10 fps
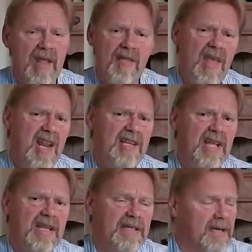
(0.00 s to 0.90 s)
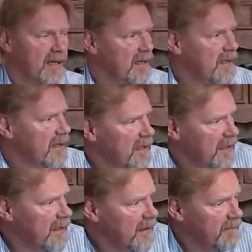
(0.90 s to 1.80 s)
And then he says,
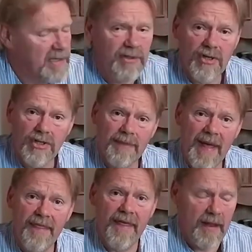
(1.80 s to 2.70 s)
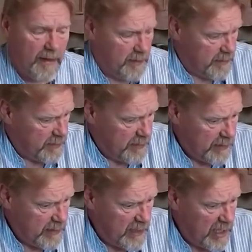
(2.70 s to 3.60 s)
"Mr. Smith,
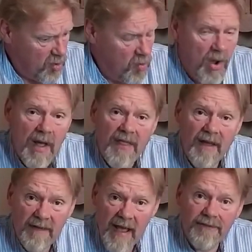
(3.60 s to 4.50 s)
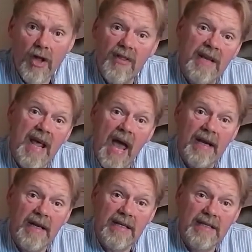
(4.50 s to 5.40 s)
do you know, they've left out the
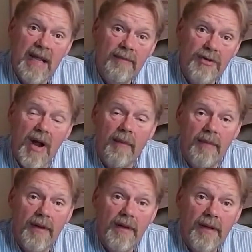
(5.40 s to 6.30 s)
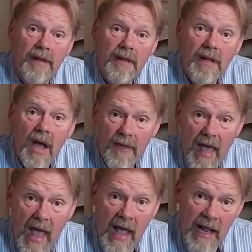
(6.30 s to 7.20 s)
diagonal steam trap. How
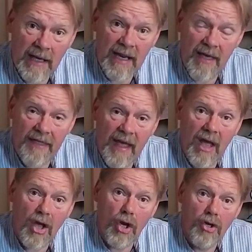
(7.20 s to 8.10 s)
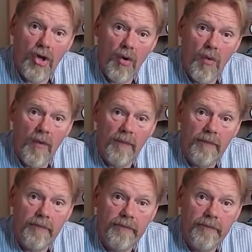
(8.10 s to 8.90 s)
the hell do you think it could go?"